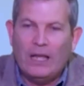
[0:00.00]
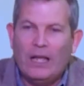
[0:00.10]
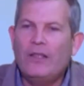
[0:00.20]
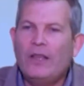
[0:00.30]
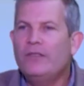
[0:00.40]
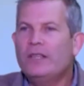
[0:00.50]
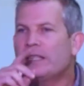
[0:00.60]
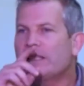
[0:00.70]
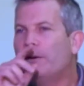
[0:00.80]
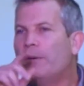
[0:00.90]
And this
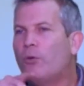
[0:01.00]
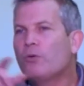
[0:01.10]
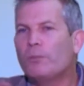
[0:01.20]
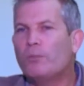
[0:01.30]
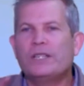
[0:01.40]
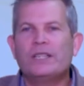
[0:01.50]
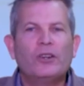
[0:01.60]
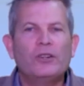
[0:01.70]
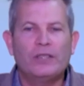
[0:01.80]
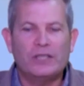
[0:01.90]
is an important point to
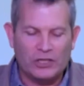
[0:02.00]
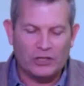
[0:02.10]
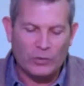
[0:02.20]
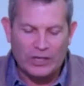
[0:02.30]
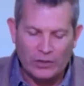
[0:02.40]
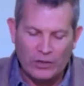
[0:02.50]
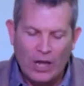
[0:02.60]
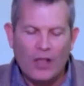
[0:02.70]
note in this situation,